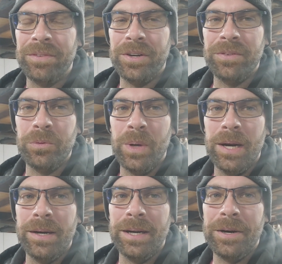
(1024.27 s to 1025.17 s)
Volvo
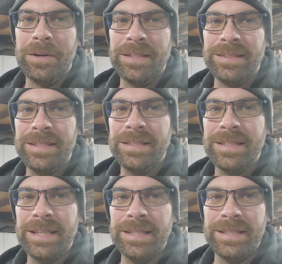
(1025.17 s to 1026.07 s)
wiring harnesses
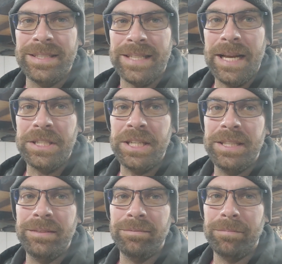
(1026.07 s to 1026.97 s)
is
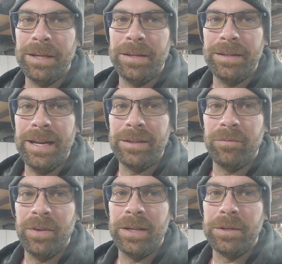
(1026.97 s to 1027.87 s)
sketchy
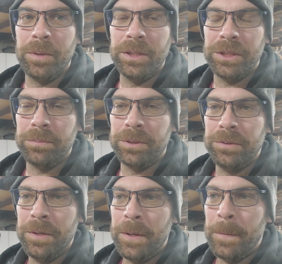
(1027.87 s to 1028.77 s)
and very
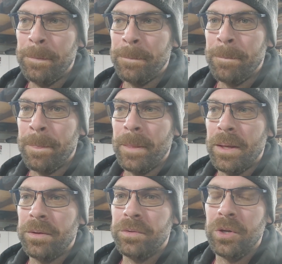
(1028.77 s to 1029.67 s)
questionable.
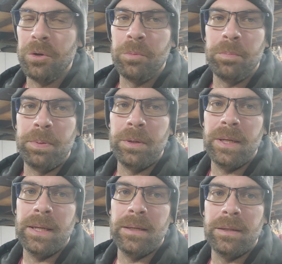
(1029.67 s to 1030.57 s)
So putting
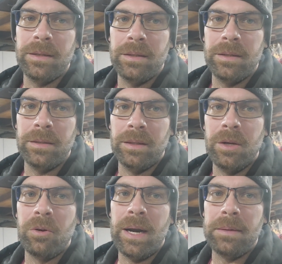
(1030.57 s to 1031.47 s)
in
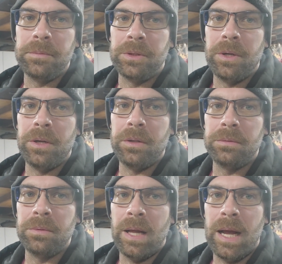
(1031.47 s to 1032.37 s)
lower amp draw
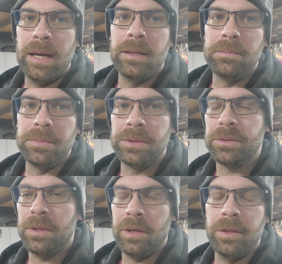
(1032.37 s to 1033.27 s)
items
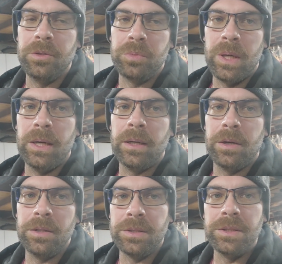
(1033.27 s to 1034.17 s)
on those wiring
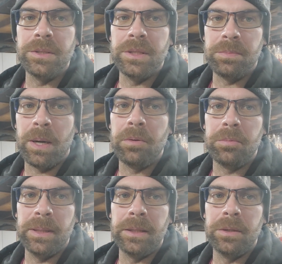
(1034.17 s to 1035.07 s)
harnesses is
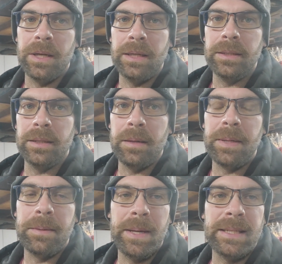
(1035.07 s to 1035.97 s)
probably a good idea. I
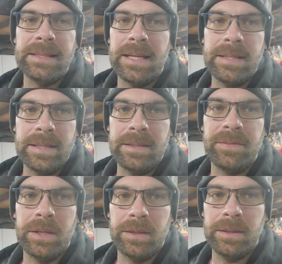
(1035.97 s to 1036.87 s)
mean, it makes sense at the
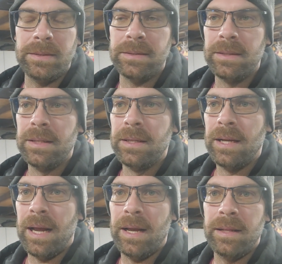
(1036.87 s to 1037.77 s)
very least.
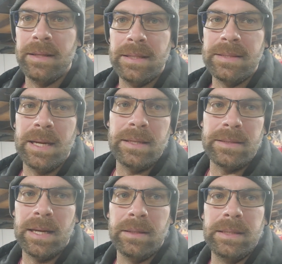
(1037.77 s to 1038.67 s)
And these days,
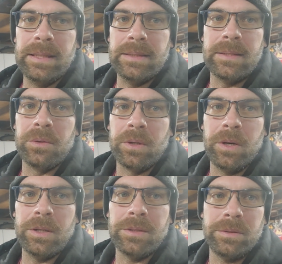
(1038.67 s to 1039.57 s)
LEDs don't
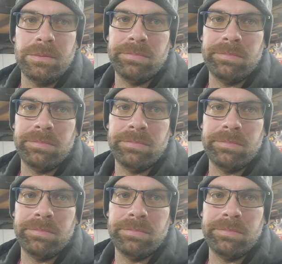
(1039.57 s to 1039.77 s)
cost,